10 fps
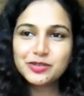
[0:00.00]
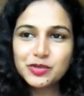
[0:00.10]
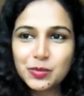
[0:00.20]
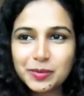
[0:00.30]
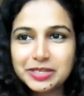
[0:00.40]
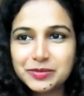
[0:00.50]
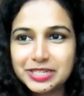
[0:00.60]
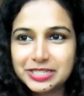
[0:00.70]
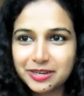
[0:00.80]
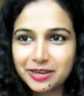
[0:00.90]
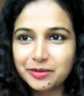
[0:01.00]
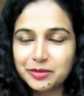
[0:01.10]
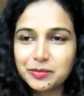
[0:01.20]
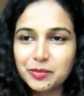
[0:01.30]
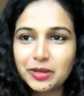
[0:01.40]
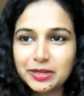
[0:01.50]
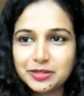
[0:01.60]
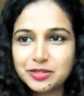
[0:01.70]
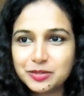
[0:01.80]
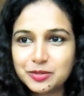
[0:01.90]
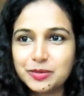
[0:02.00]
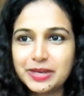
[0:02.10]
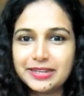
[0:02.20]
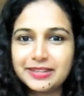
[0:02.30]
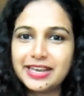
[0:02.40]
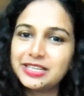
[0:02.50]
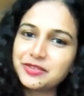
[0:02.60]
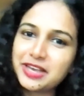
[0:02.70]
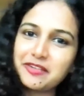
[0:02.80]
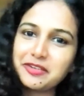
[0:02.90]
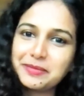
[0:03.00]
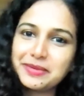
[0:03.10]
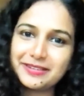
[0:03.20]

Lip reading: you so much, Varsha. Good morning to you, and thanks for having me